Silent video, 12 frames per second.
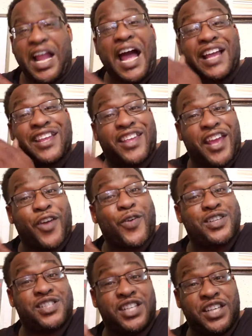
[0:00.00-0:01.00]
I
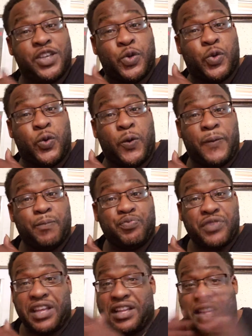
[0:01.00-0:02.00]
guarantee you
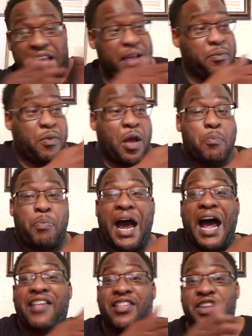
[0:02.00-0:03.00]
that
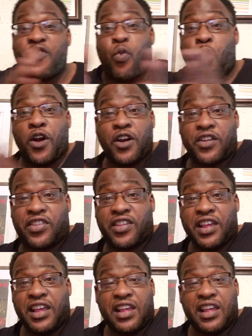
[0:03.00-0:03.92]
positive works